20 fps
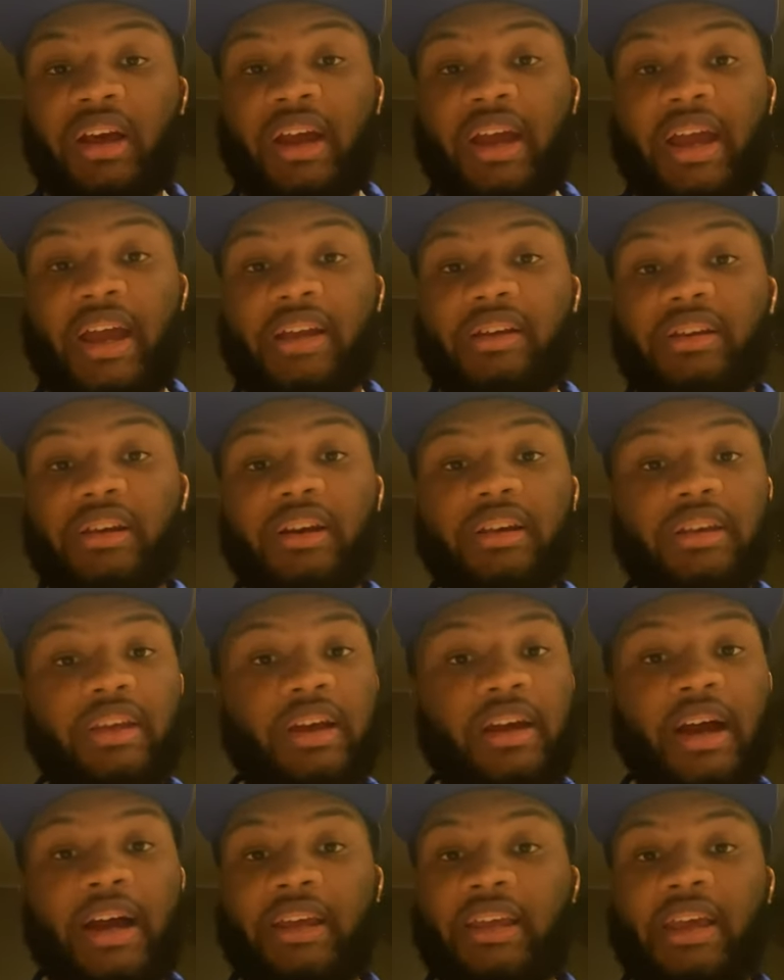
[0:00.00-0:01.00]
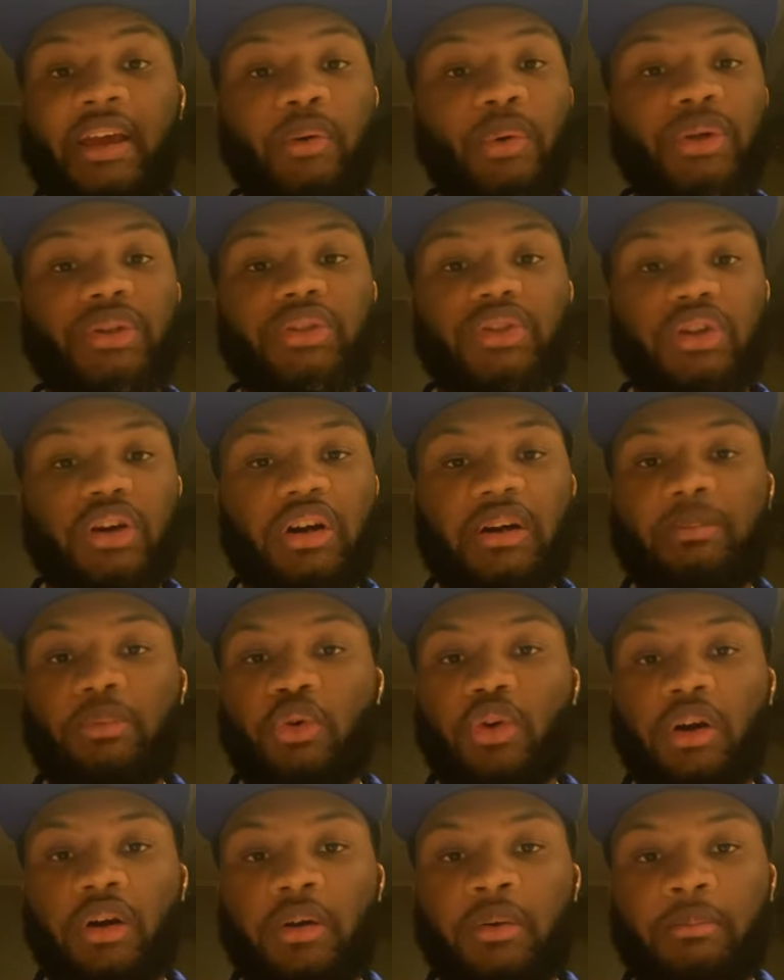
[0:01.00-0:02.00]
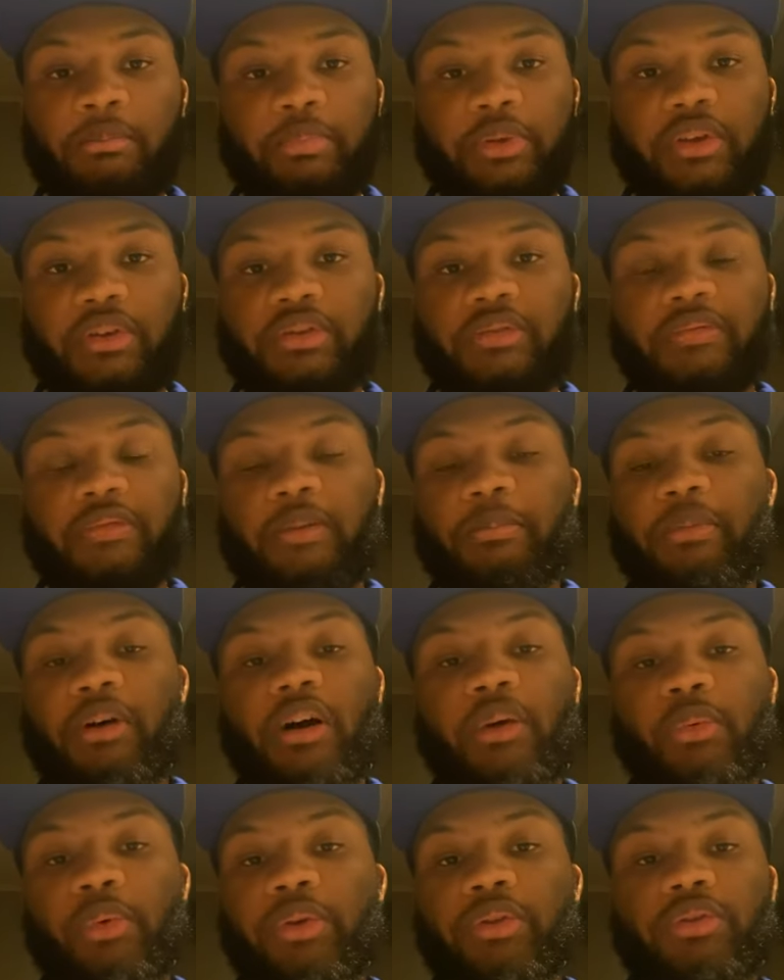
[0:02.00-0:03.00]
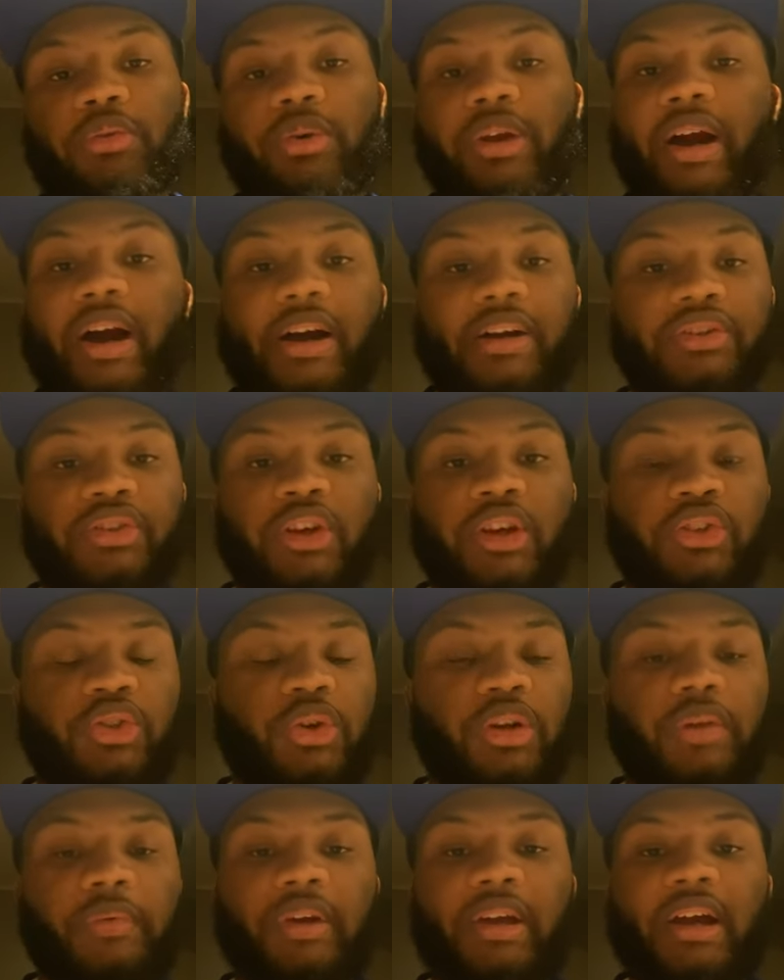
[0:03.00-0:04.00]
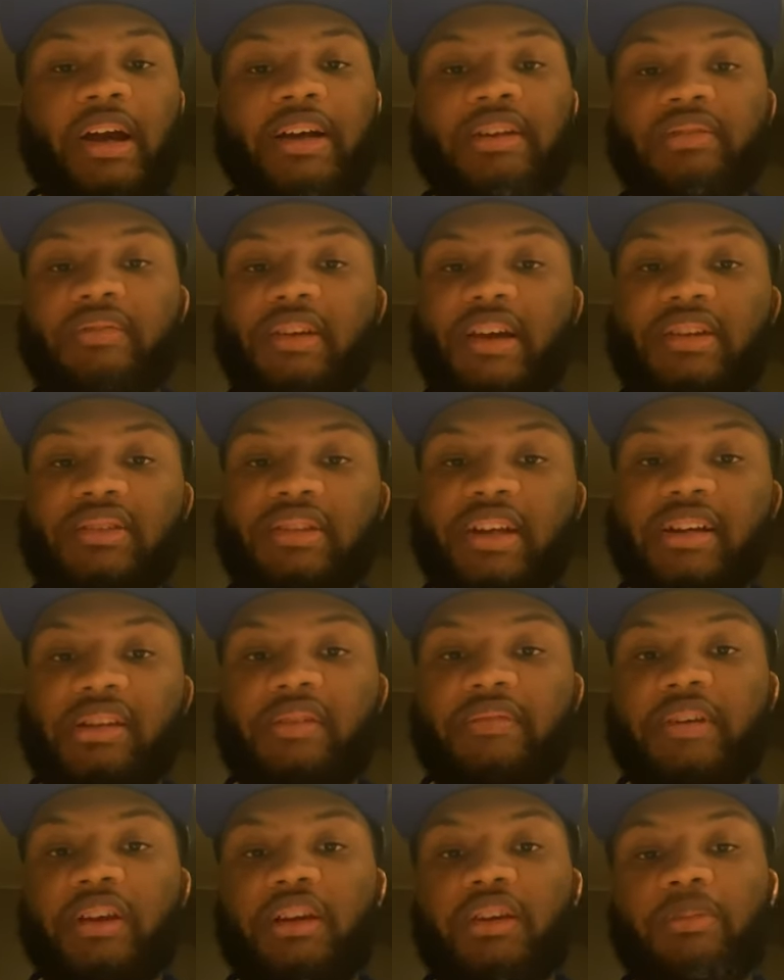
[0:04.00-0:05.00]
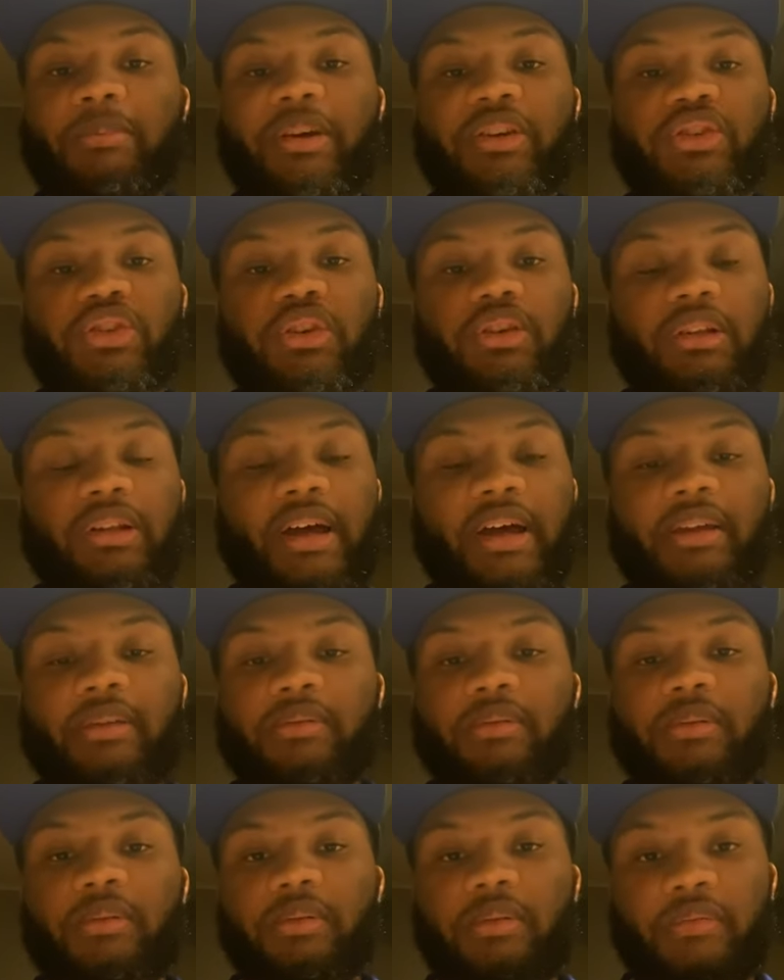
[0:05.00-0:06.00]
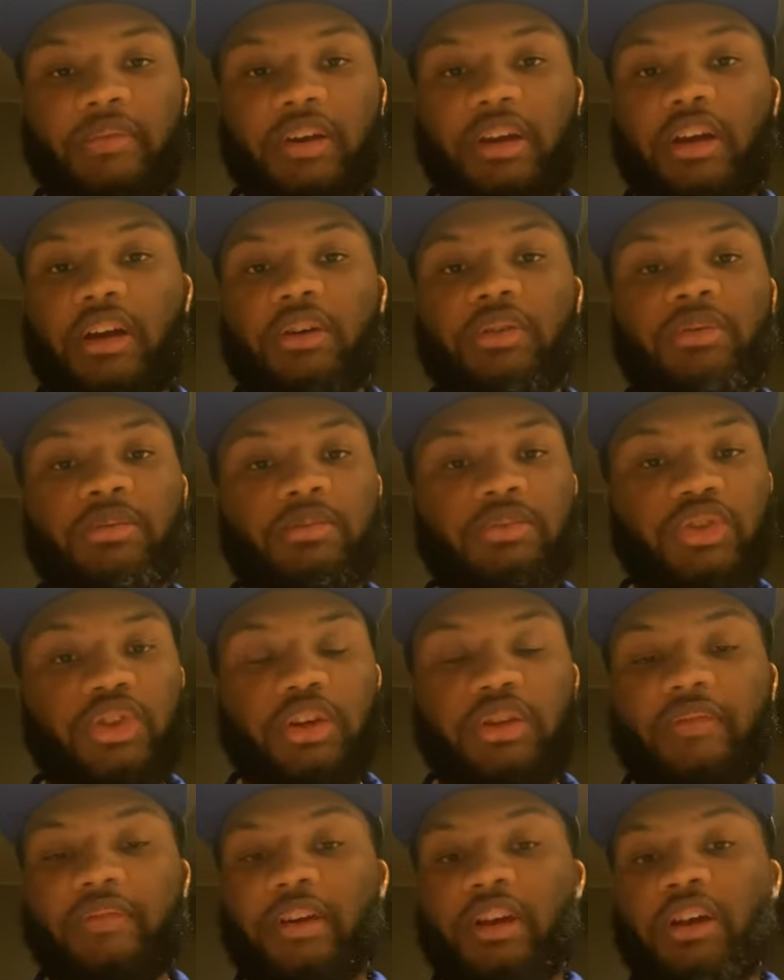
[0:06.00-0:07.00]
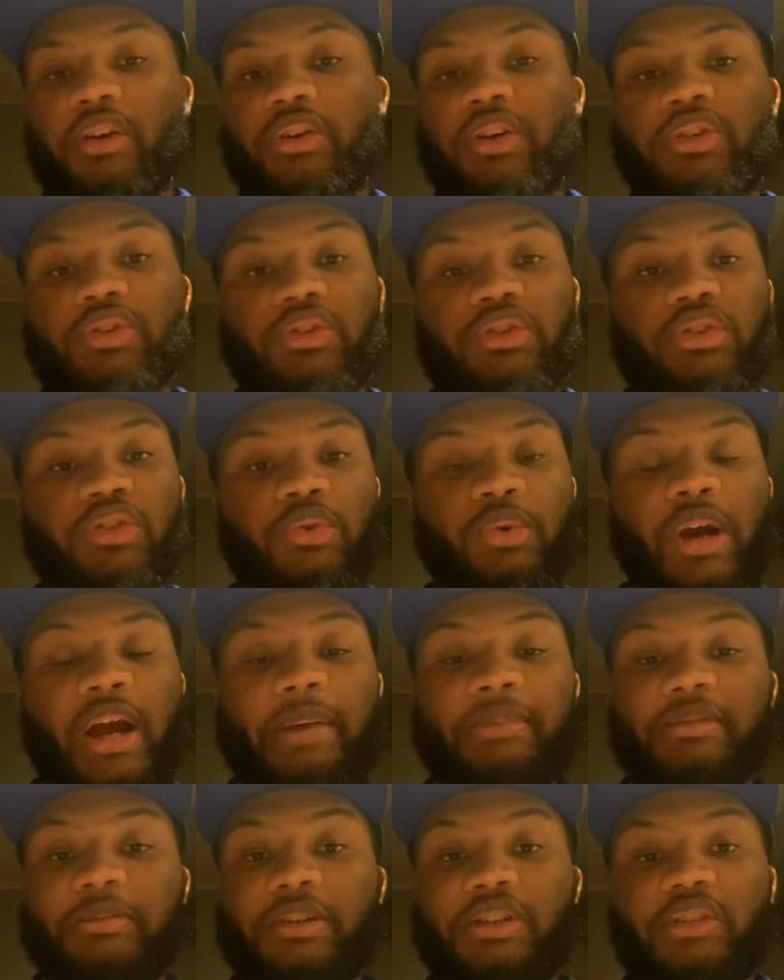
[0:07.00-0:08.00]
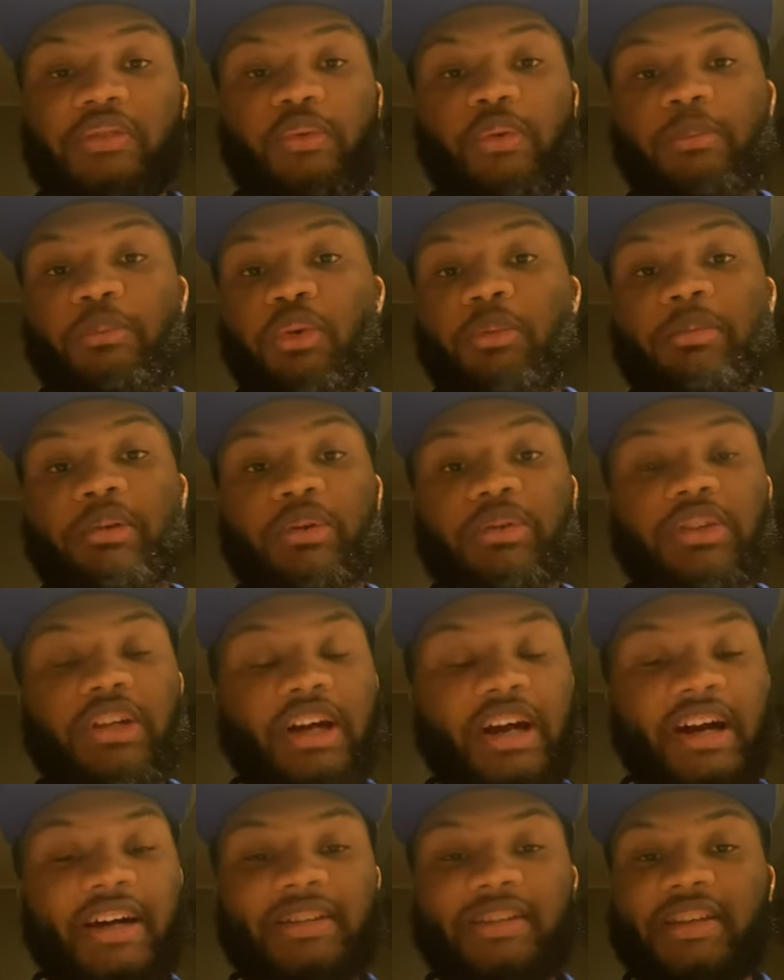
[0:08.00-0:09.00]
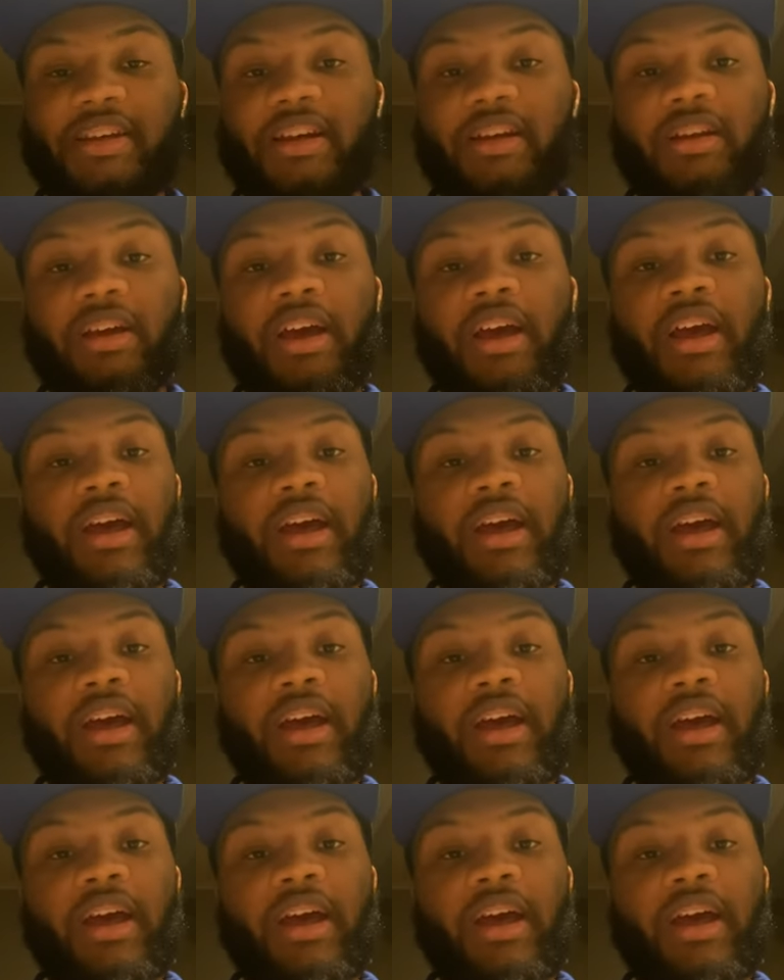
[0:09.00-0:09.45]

And I can't wait to talk more Bills football with you guys. So anyway, guys, if you guys like the video, make sure to like the video, share the video, and also subscribe, especially if you want more Bills content.